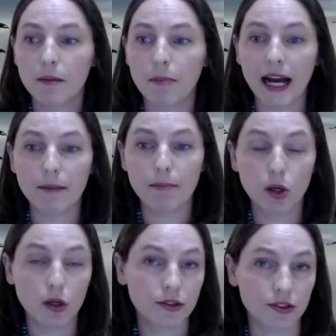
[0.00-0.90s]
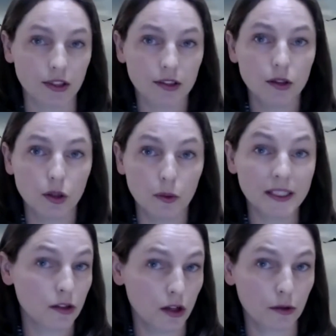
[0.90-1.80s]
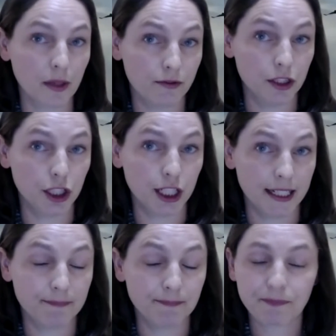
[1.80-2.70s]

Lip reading: by a person who is not a refugee.